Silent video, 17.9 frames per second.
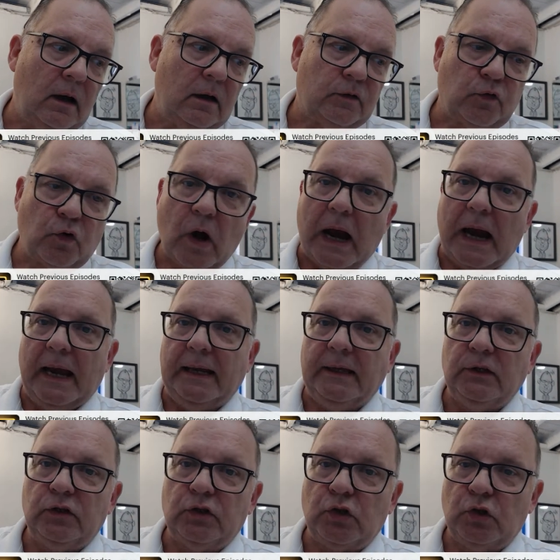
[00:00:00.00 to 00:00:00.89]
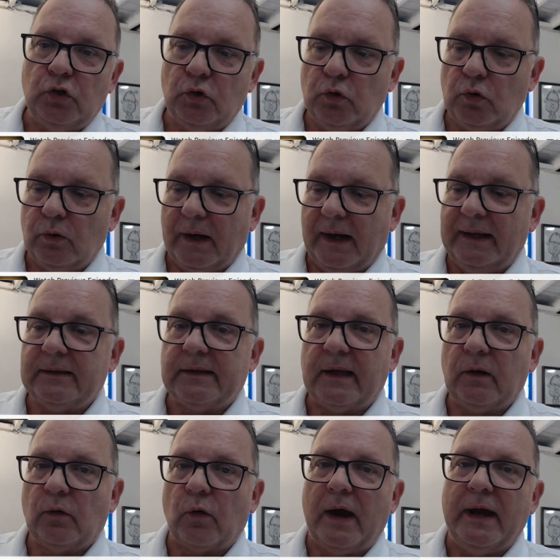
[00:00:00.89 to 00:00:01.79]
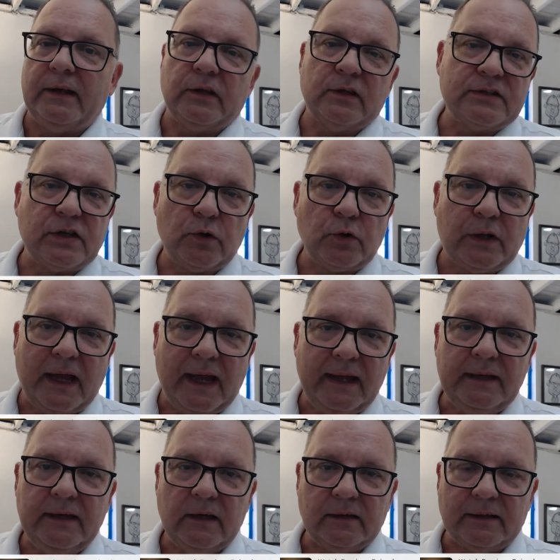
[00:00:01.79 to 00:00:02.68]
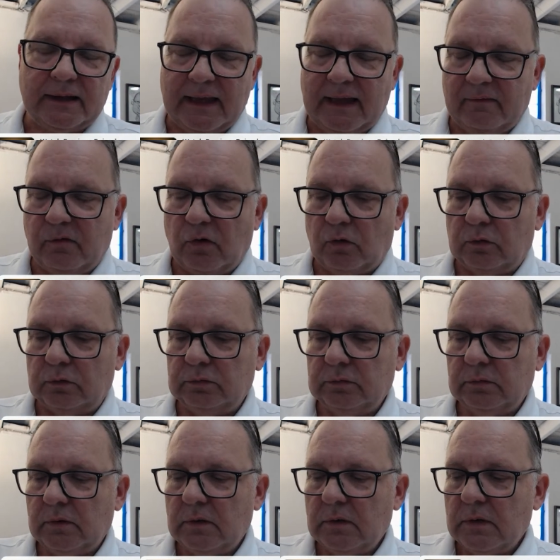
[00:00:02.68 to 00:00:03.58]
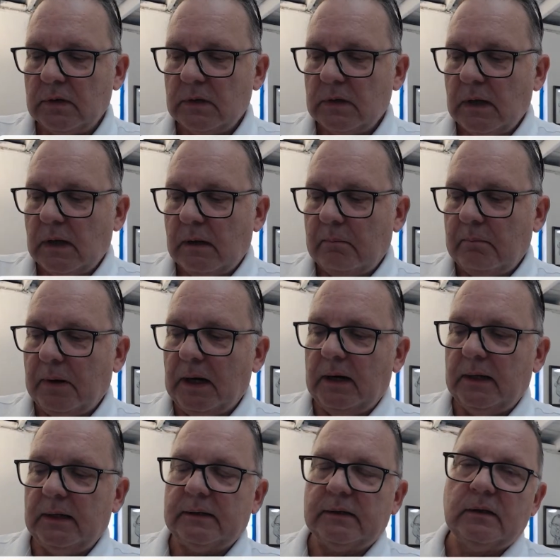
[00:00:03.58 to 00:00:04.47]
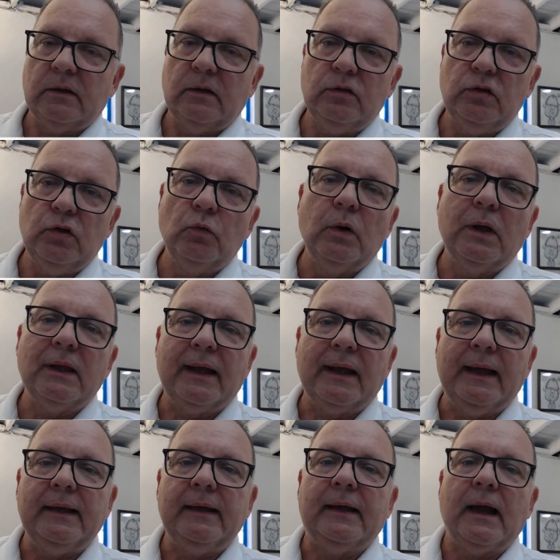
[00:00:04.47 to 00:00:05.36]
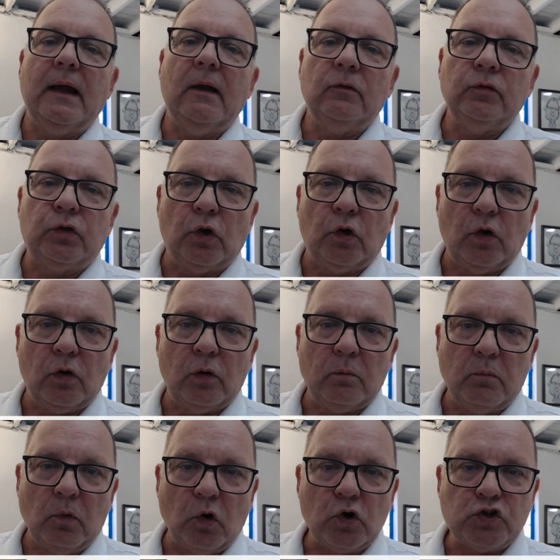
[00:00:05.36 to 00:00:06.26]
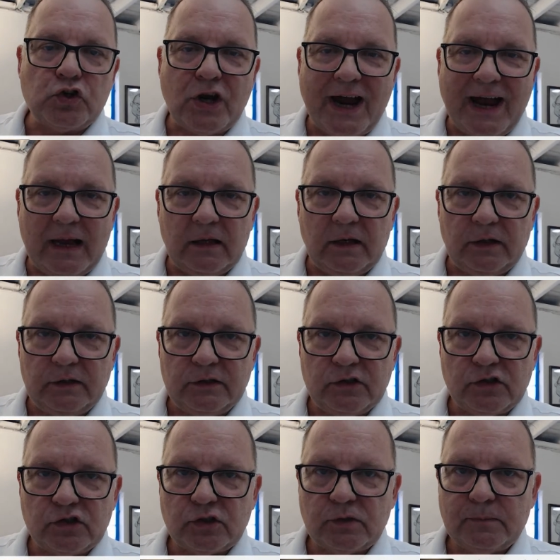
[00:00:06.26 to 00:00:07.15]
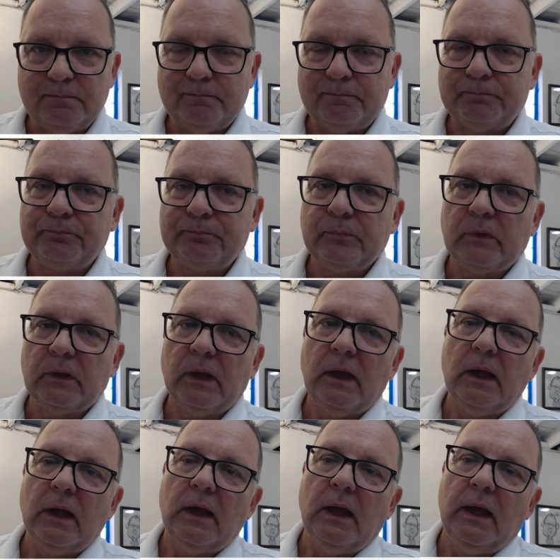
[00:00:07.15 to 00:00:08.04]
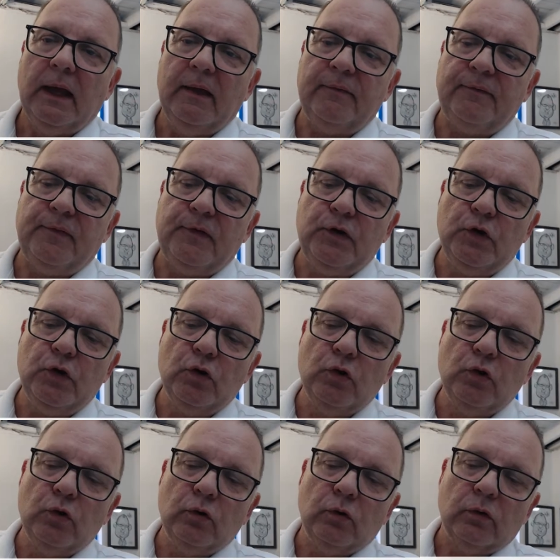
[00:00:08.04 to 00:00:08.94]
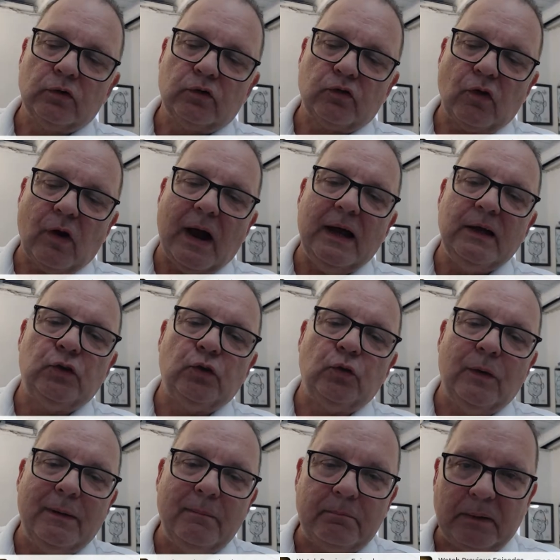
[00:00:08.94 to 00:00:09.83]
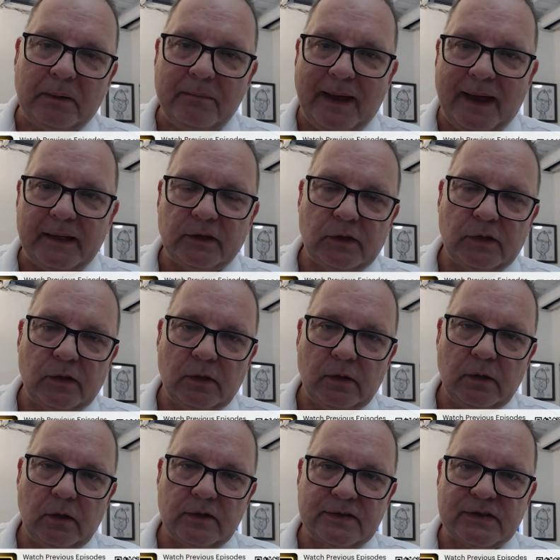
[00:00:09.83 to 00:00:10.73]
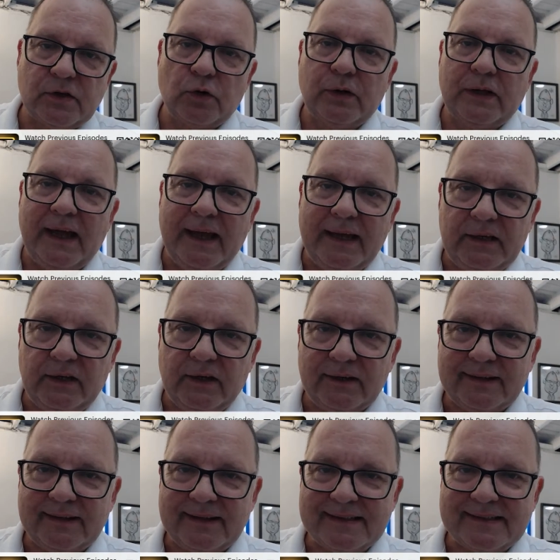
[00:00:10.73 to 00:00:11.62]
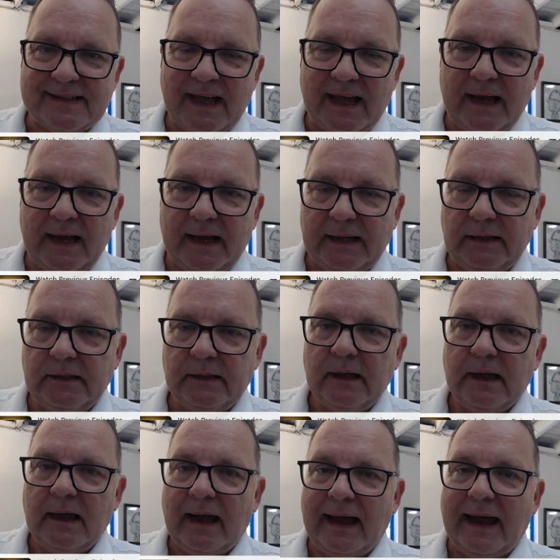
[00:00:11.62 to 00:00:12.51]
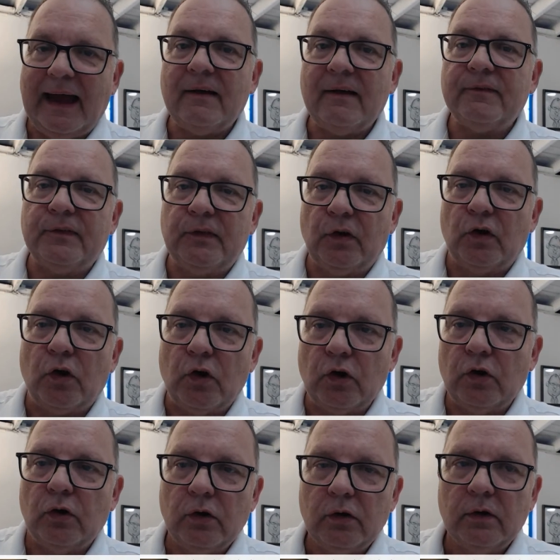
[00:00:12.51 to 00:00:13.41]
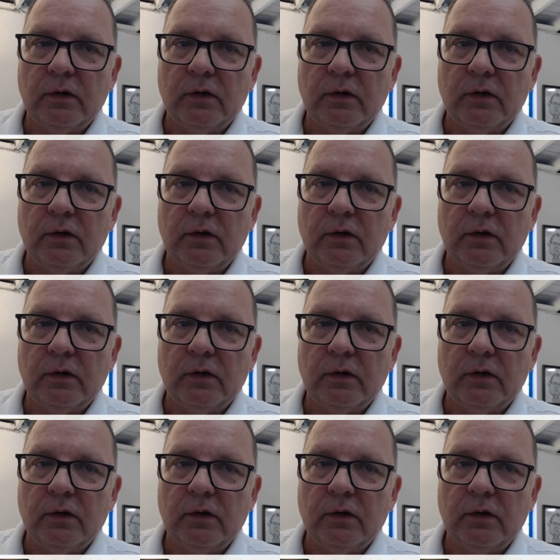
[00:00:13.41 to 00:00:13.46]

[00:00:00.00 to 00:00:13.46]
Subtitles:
trying to integrate a circadian level. But you will encounter more challenge if you try to implement a circadian design after